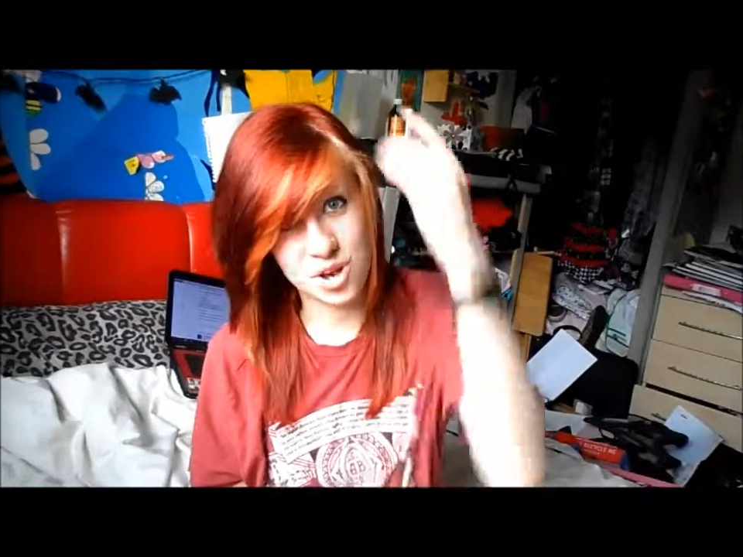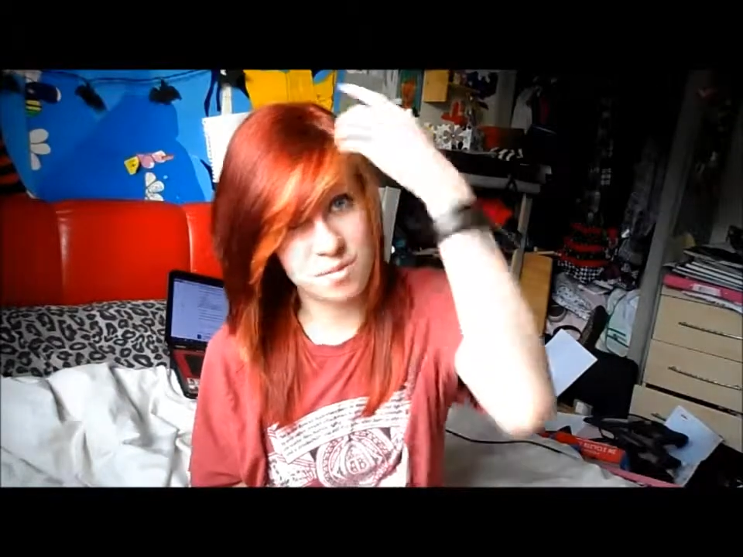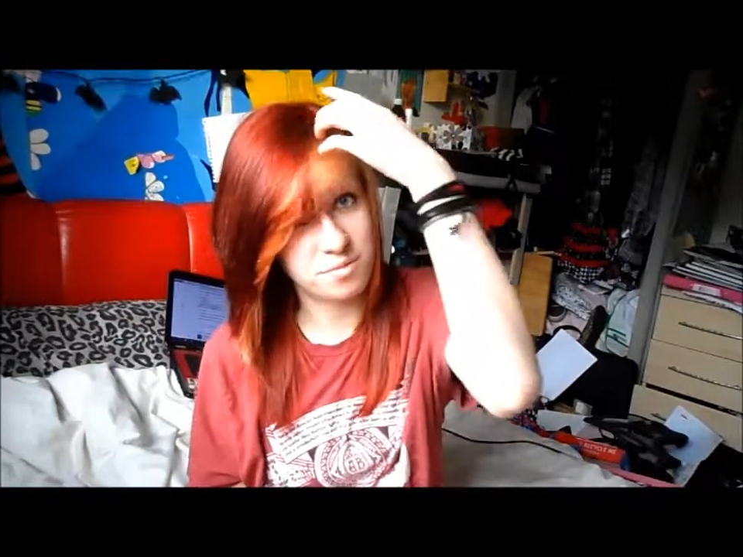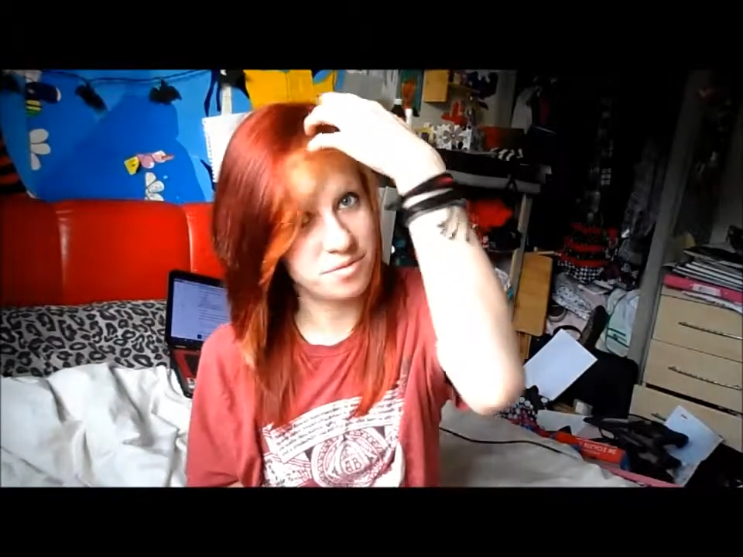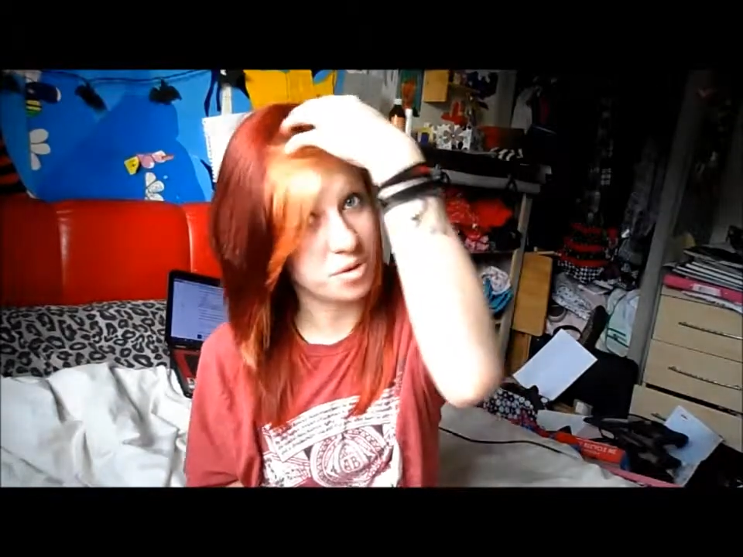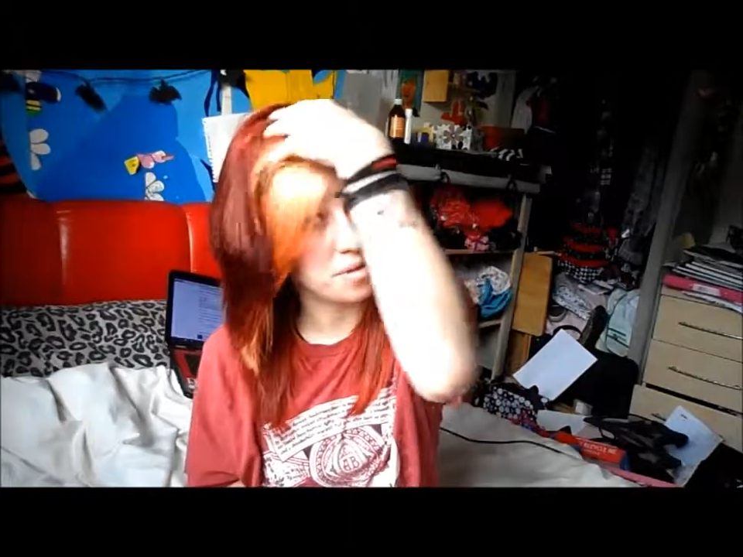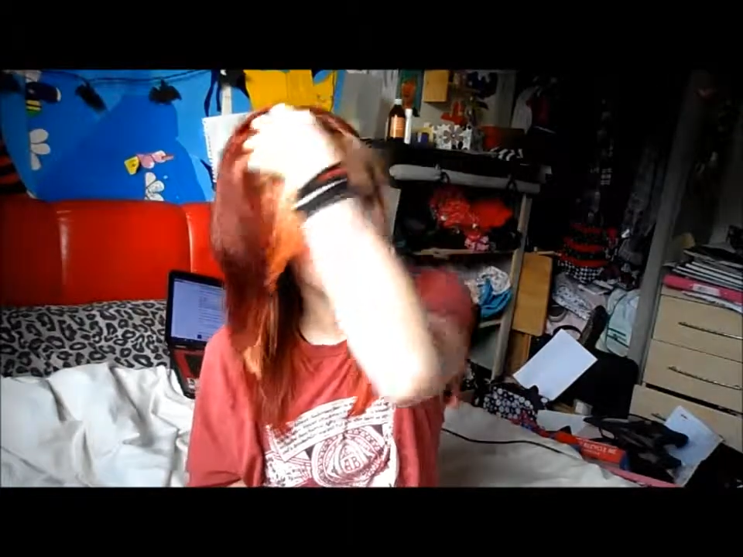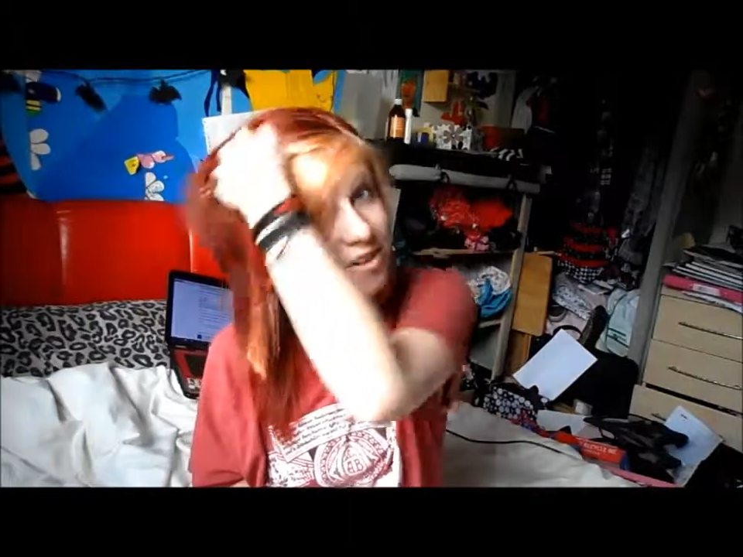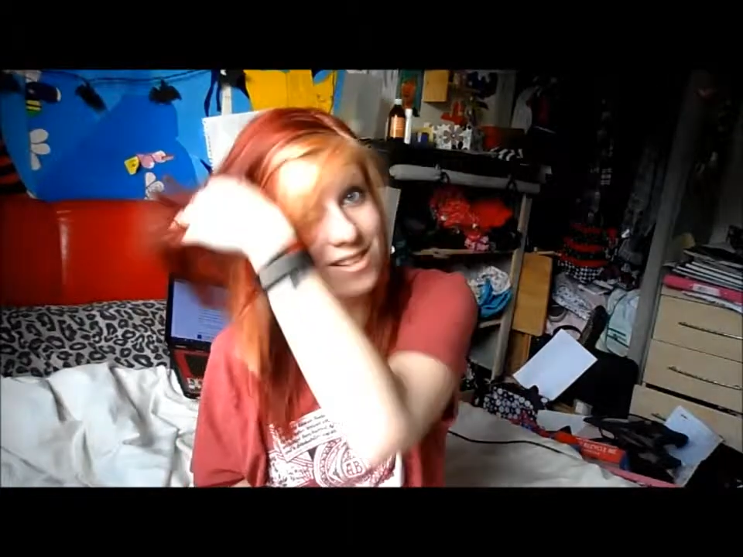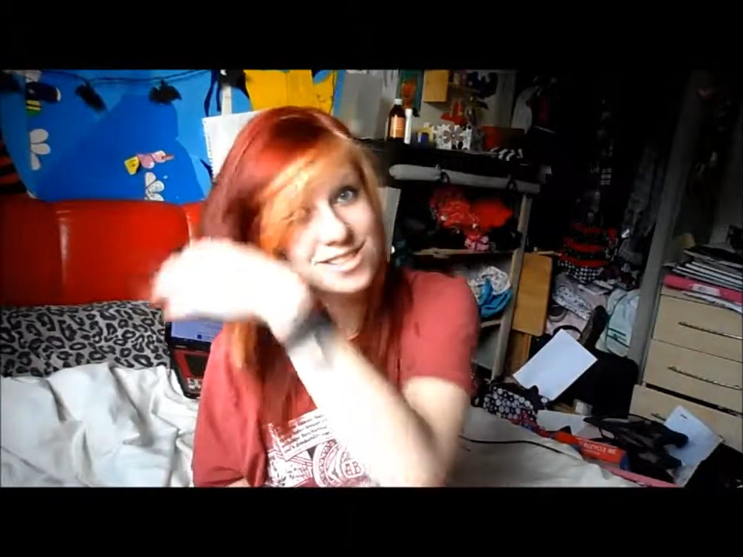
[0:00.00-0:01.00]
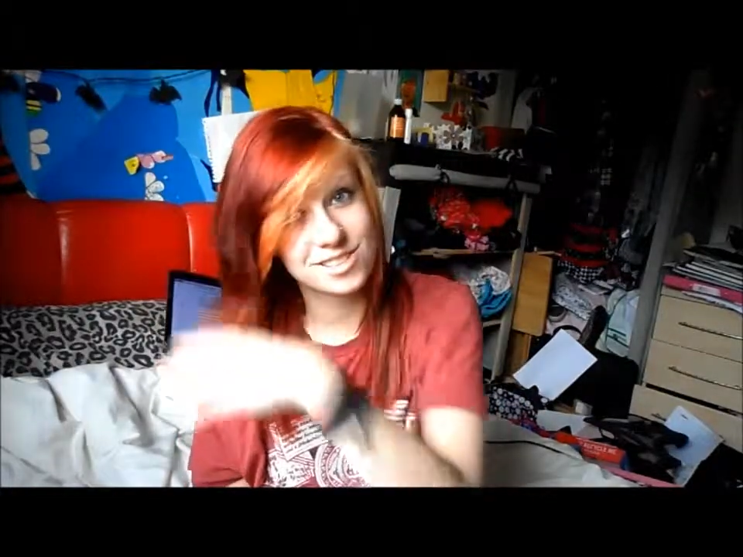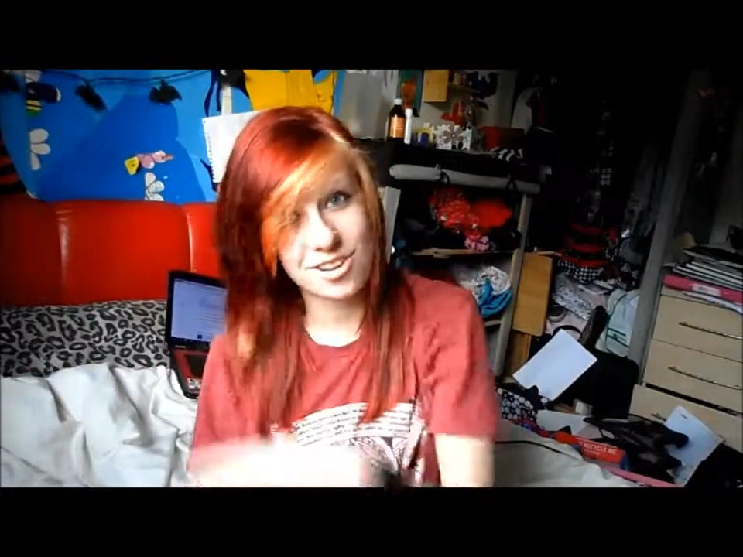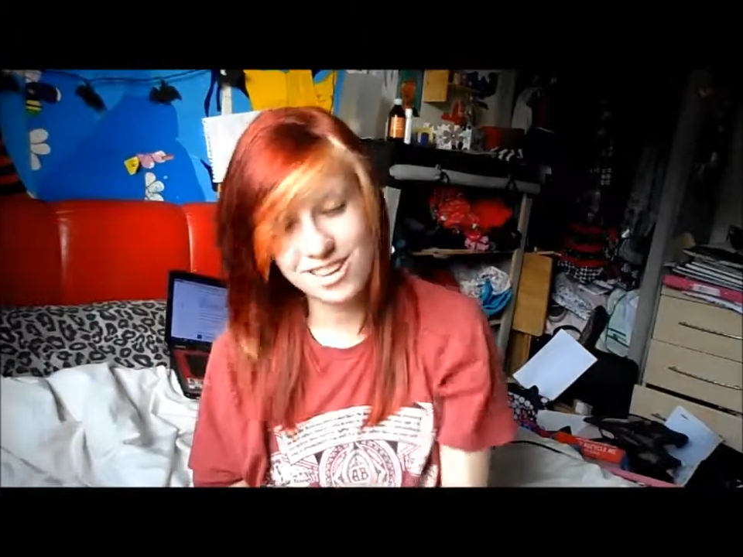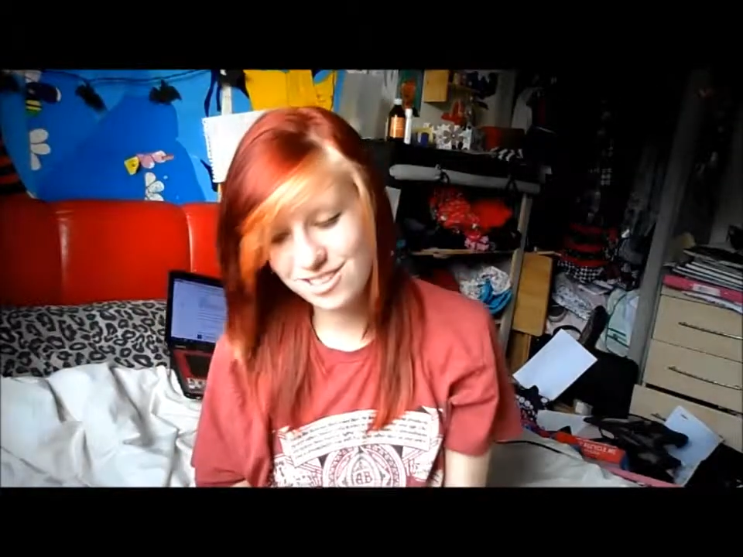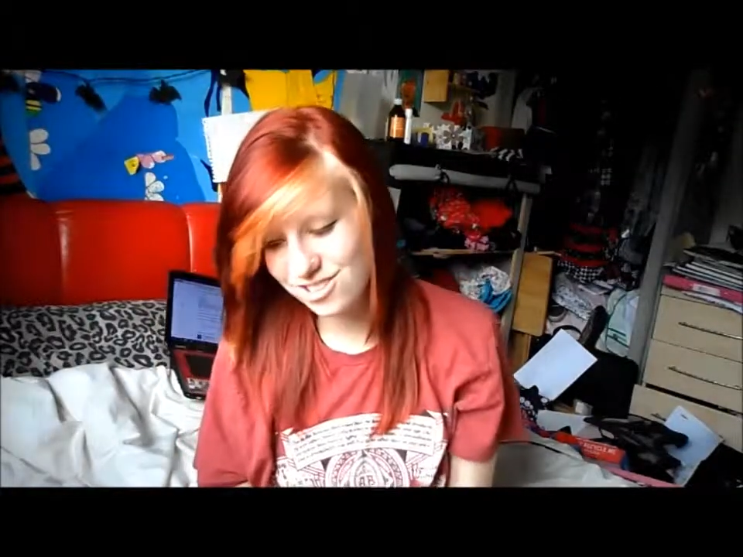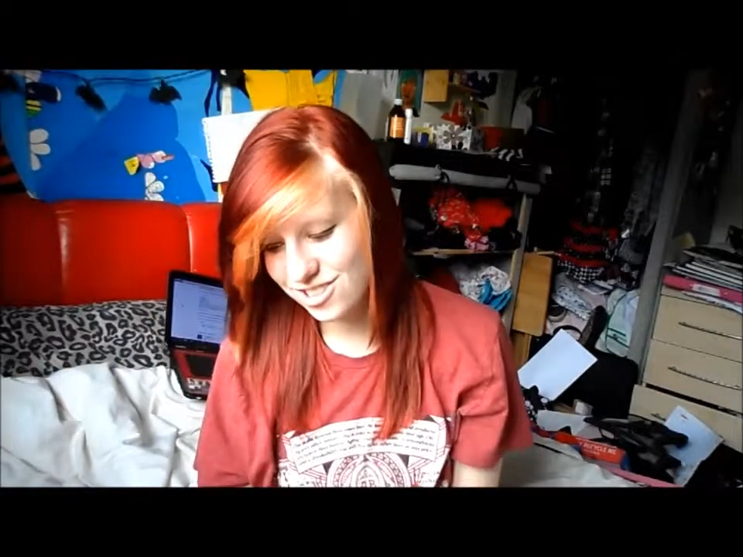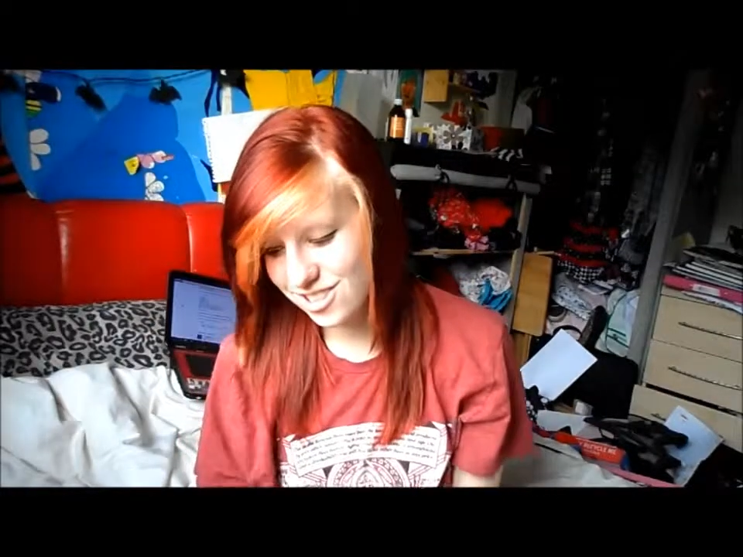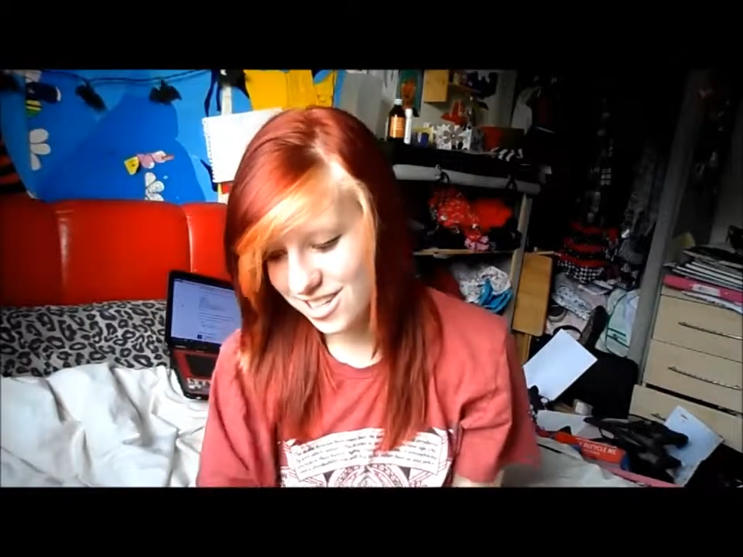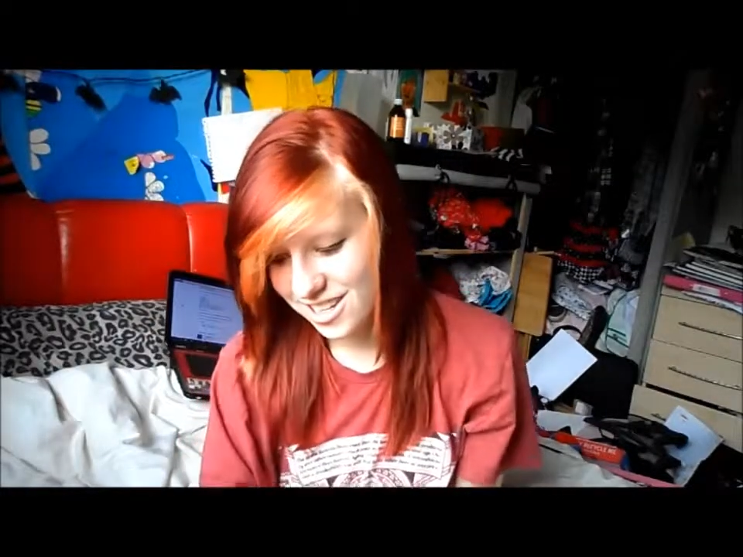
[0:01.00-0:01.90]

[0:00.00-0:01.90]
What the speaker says: shop for my friends at college.